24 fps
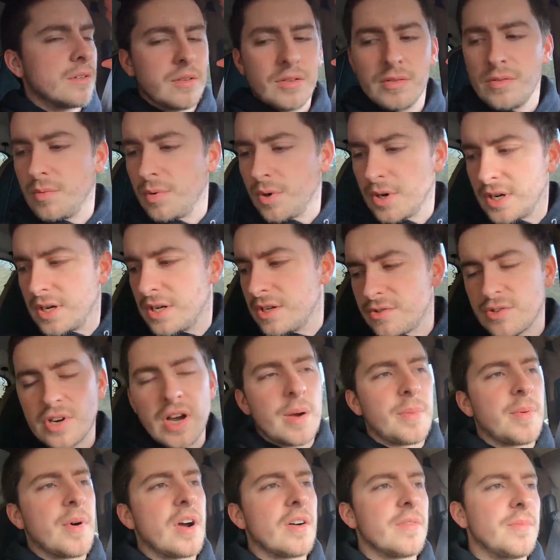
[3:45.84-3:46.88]
we're gonna
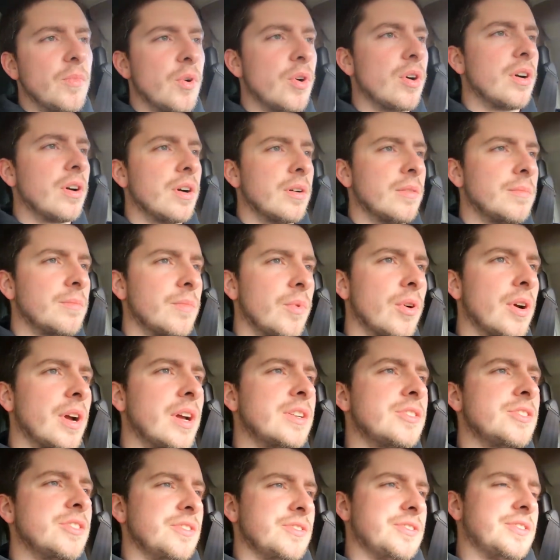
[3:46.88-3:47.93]
drop off more
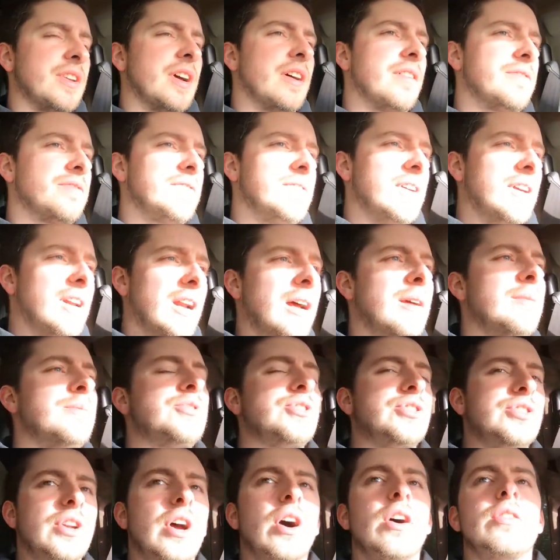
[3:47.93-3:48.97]
engine stuff. And I'm
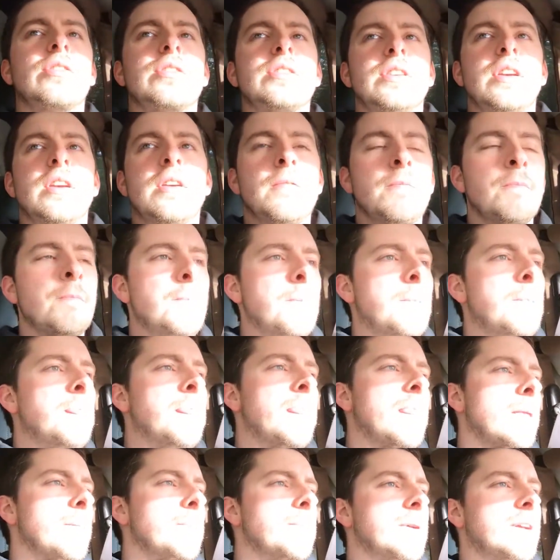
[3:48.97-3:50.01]
stoked
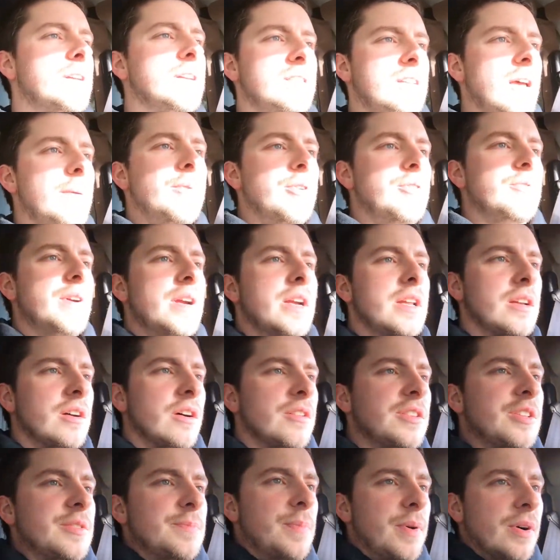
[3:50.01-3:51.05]
because I've been reading all
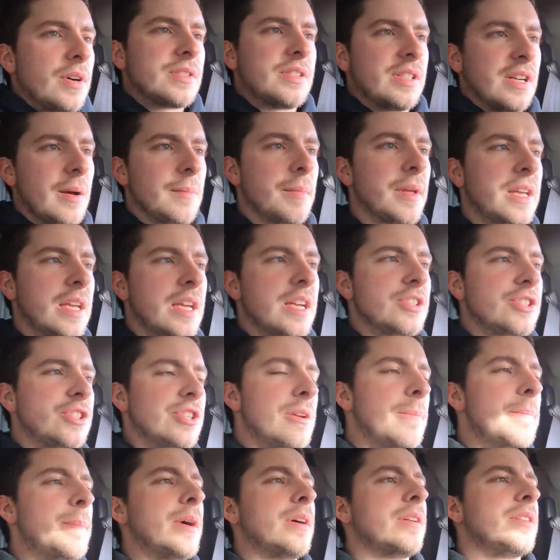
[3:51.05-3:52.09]
these books and I'm like itching
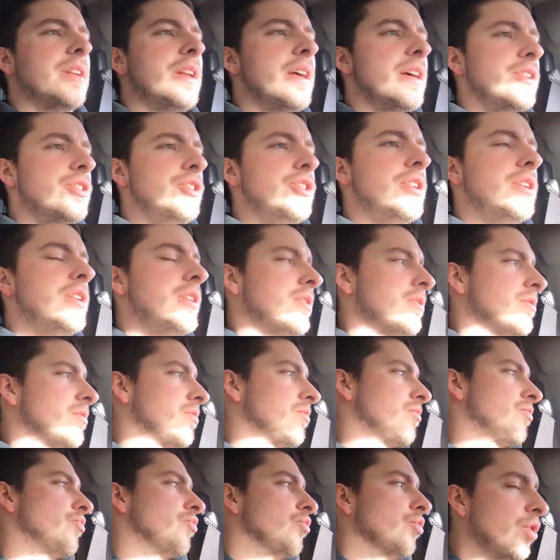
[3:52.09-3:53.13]
to build an engine
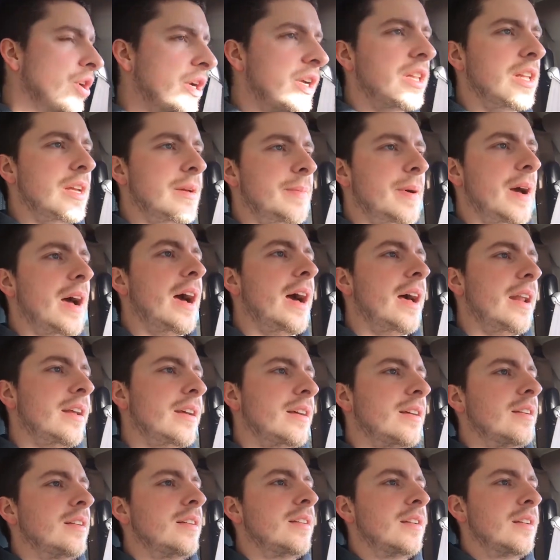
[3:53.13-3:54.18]
really bad,
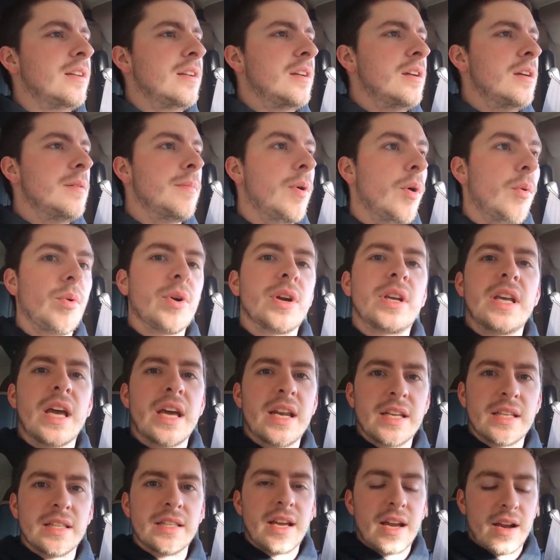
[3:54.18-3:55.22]
but we're
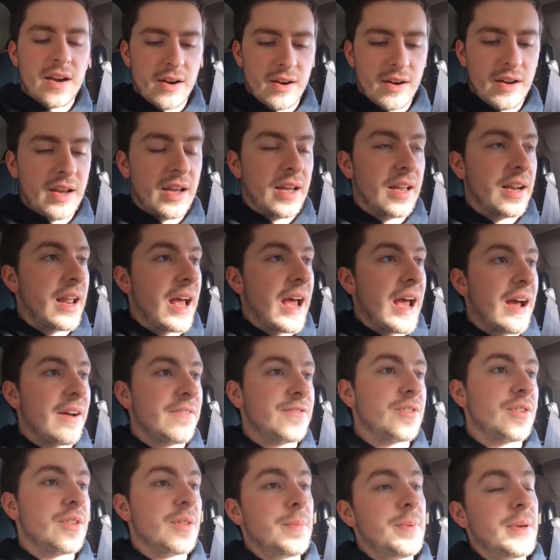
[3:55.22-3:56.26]
getting there. And
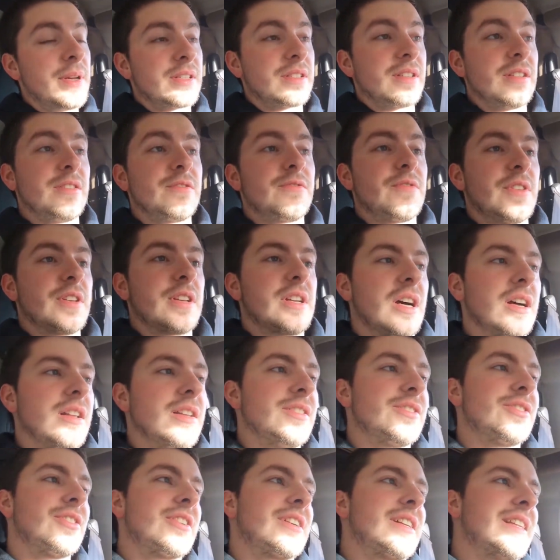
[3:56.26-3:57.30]
after the pistons for the
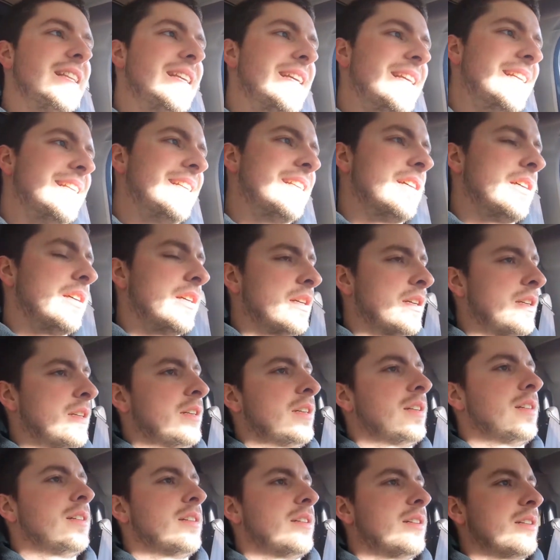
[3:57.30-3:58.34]
Cutlass are cleaned,
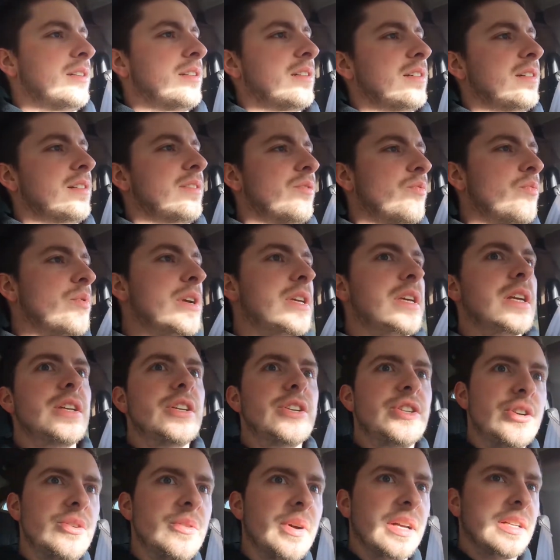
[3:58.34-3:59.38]
we can
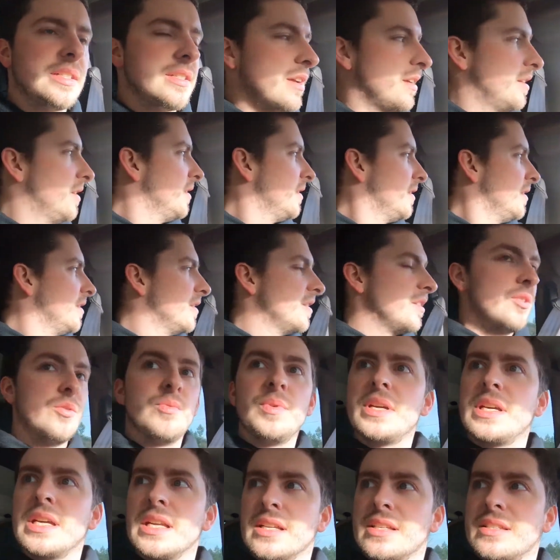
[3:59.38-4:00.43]
do it.
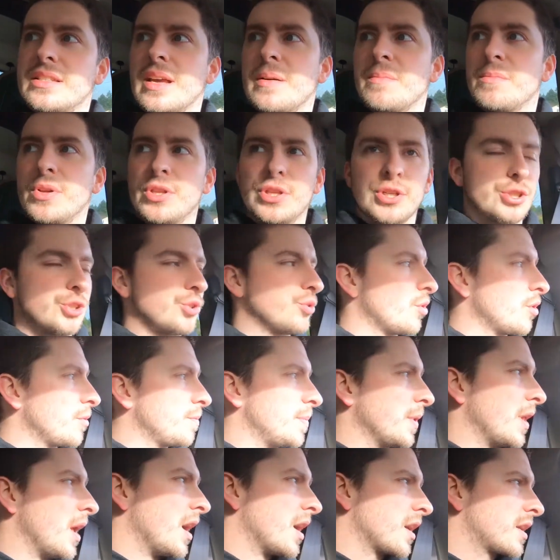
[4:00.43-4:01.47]
We can assemble the short
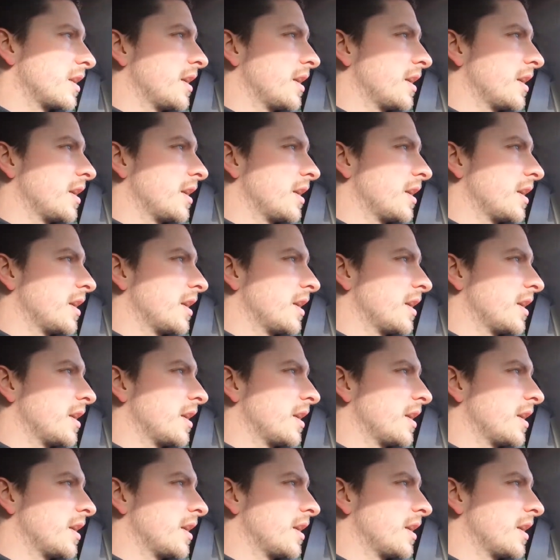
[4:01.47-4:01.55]
block.